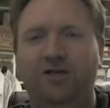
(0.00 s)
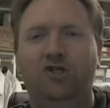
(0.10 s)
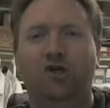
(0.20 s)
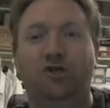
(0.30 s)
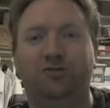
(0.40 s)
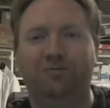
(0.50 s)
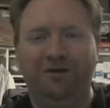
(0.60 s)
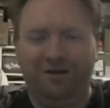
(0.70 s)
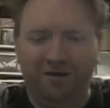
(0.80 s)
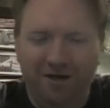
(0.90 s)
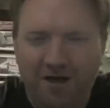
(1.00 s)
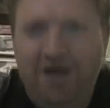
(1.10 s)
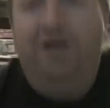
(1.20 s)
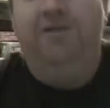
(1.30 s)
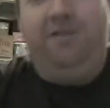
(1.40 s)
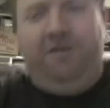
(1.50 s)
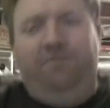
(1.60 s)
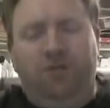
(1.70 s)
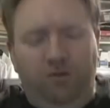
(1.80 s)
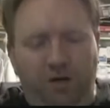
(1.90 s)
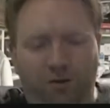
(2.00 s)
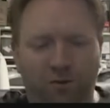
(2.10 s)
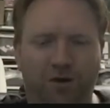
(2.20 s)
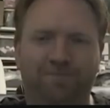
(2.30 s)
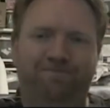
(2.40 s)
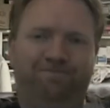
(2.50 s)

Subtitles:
so to speak, on that. So anyway,